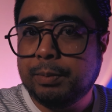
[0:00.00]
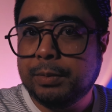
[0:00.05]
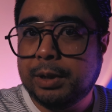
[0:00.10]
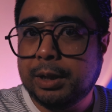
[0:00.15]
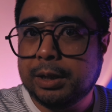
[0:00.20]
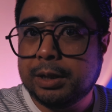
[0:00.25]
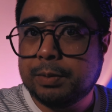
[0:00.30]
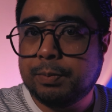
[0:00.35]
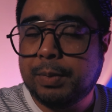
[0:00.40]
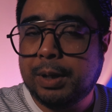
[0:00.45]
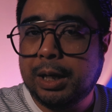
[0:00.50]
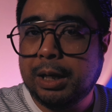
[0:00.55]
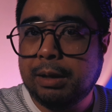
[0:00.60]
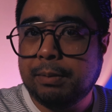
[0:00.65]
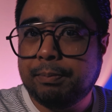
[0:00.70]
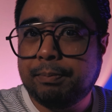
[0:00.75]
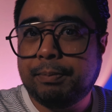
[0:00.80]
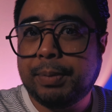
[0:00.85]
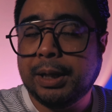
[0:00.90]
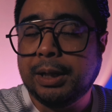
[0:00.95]
that's
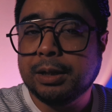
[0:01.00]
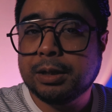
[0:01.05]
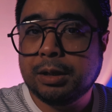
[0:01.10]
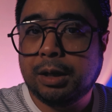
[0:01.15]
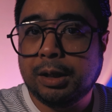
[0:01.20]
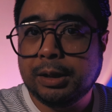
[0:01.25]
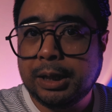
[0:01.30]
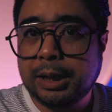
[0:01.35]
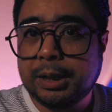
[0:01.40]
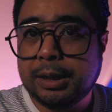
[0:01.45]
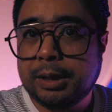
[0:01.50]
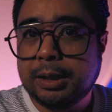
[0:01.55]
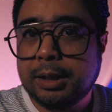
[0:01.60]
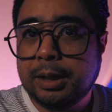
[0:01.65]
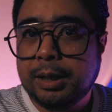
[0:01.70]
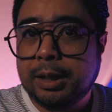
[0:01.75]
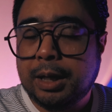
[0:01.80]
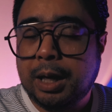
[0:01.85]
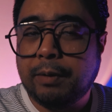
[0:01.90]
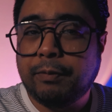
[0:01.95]
by Panasonic.
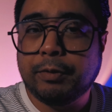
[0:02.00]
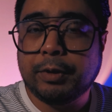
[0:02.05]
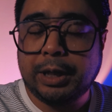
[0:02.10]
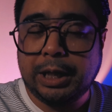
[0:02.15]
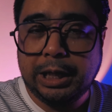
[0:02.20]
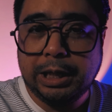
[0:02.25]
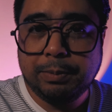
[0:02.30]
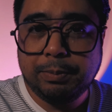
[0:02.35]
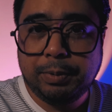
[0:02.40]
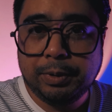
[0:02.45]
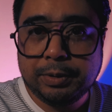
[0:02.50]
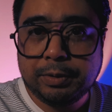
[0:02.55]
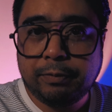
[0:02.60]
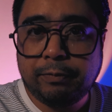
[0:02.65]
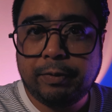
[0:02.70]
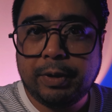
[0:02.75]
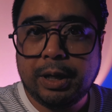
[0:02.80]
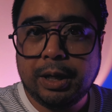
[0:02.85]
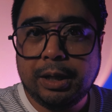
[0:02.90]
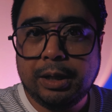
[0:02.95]
If you're able to
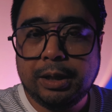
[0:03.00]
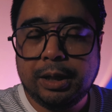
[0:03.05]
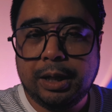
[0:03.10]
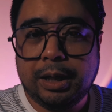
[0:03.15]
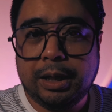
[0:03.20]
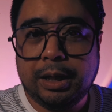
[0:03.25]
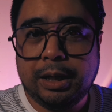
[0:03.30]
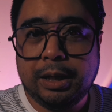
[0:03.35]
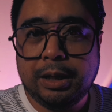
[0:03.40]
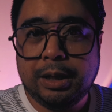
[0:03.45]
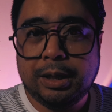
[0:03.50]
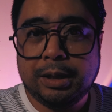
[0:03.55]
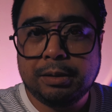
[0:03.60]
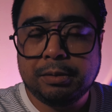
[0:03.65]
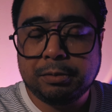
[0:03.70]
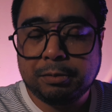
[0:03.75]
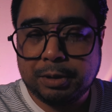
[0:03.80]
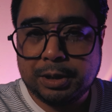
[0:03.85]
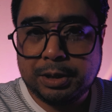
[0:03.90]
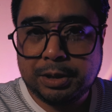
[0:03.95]
find
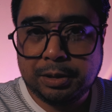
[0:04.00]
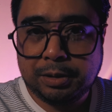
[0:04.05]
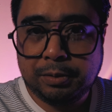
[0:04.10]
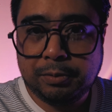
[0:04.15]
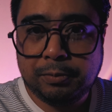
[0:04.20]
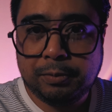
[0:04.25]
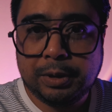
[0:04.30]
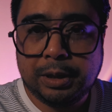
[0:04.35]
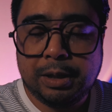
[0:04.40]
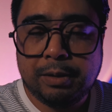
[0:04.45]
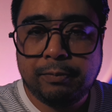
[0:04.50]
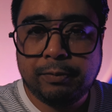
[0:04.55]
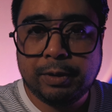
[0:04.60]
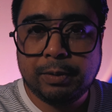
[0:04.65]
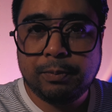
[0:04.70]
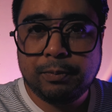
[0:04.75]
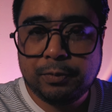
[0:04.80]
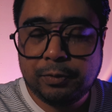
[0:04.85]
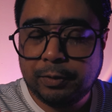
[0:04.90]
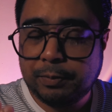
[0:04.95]
an original one
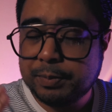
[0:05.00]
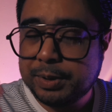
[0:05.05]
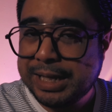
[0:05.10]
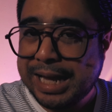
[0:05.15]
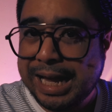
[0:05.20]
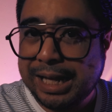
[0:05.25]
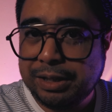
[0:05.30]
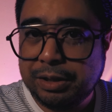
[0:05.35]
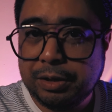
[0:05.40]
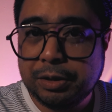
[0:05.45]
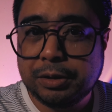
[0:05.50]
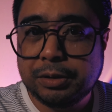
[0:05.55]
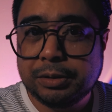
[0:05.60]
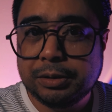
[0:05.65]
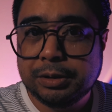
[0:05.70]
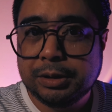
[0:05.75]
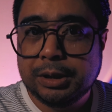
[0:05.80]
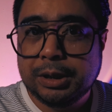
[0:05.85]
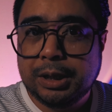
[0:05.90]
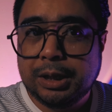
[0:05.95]
from Sanyo,
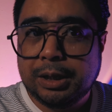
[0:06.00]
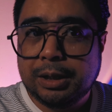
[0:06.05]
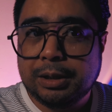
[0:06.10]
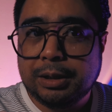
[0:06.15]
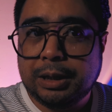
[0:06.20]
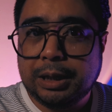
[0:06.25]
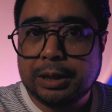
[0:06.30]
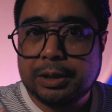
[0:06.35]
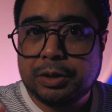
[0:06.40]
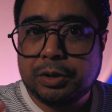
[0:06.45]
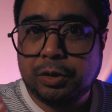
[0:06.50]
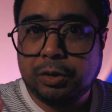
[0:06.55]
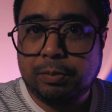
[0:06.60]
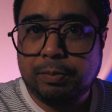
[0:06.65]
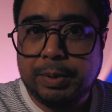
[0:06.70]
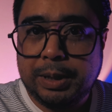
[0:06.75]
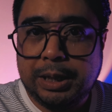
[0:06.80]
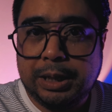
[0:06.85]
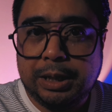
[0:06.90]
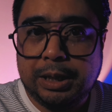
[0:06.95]
that should
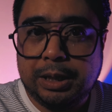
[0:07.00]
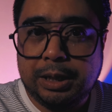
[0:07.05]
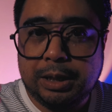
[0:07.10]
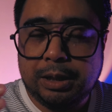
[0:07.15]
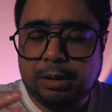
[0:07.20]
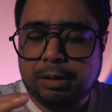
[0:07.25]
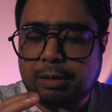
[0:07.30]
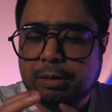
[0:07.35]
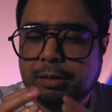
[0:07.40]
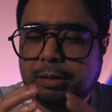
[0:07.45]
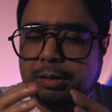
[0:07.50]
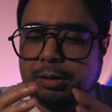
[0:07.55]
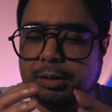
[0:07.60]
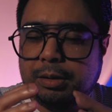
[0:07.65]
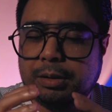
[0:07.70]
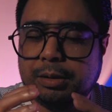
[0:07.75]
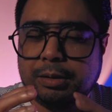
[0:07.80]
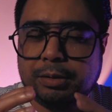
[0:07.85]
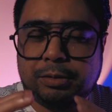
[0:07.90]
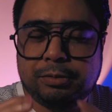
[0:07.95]
be
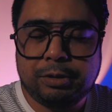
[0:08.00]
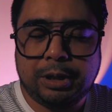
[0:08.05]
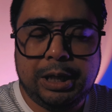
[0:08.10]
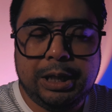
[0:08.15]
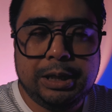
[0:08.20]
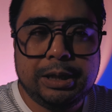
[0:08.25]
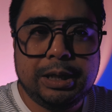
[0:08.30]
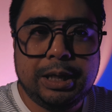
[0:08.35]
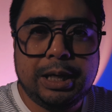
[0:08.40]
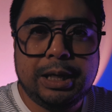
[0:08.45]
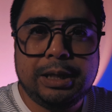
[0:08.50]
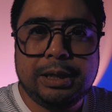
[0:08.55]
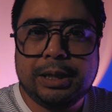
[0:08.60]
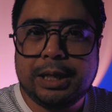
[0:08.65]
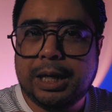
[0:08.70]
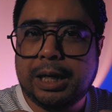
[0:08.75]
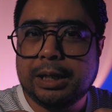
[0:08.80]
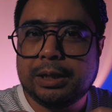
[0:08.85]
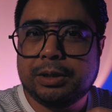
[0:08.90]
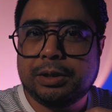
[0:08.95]
great, and
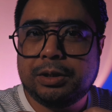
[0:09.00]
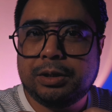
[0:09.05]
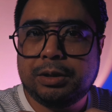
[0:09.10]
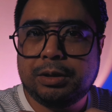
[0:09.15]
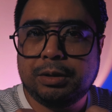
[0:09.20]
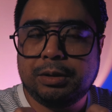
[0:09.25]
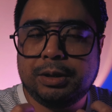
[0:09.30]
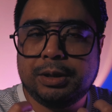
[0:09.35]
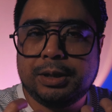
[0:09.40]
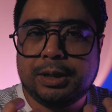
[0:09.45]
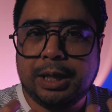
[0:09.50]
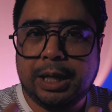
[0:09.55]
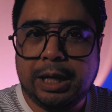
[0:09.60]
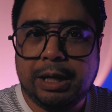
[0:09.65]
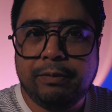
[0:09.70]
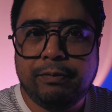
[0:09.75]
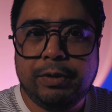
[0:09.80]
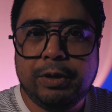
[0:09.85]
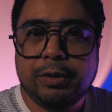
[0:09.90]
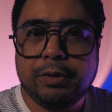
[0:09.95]
that should
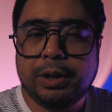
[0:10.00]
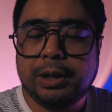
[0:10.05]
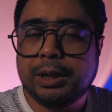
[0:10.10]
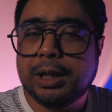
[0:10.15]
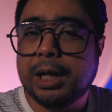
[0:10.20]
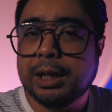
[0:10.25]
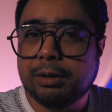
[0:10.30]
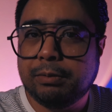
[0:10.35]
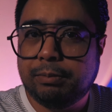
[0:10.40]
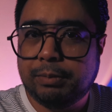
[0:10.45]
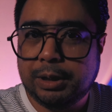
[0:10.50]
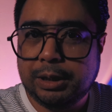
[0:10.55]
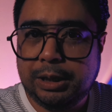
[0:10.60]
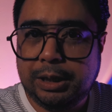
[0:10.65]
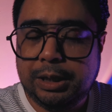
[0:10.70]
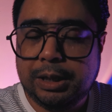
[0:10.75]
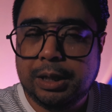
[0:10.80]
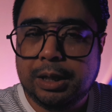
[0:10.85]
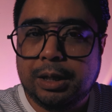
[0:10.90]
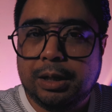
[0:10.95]
save you a lot of
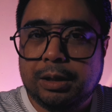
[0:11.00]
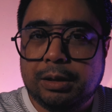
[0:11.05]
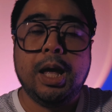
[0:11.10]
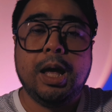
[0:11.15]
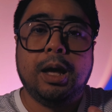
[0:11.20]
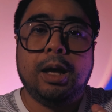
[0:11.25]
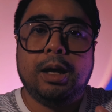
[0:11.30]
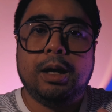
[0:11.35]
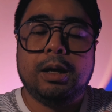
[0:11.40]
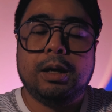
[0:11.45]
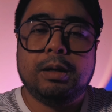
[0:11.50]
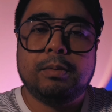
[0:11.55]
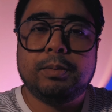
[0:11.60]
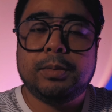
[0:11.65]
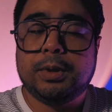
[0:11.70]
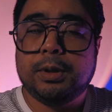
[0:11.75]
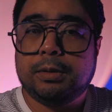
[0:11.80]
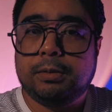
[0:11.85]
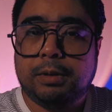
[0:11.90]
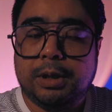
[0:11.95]
money.
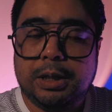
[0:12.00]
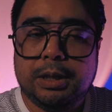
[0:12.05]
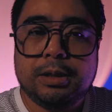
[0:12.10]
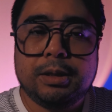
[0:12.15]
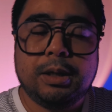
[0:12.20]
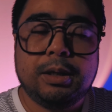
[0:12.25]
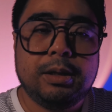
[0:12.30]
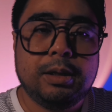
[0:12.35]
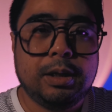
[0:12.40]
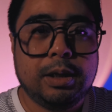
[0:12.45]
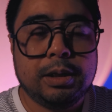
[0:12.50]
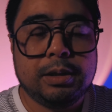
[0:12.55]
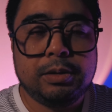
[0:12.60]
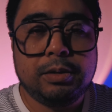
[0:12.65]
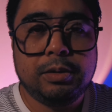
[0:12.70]
The reason that